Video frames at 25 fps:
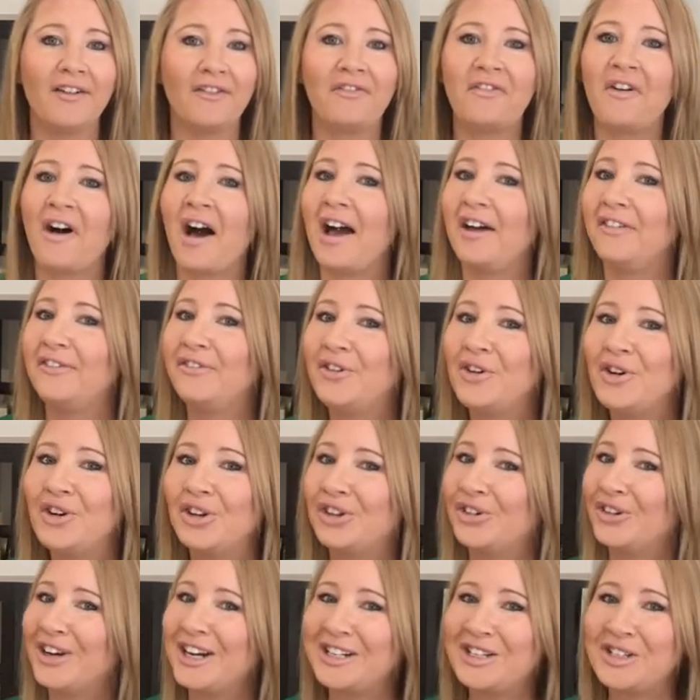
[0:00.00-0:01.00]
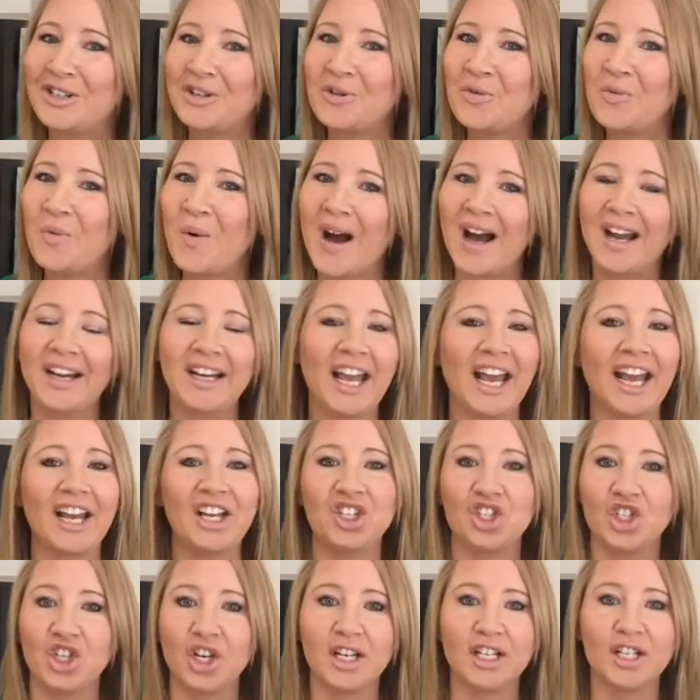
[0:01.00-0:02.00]
5, 4, 3, 2, 1
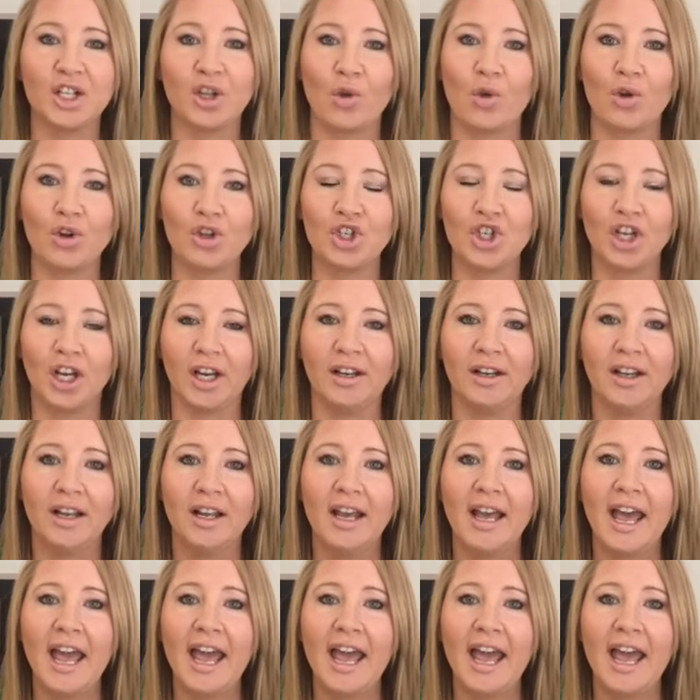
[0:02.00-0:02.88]
and just launch it.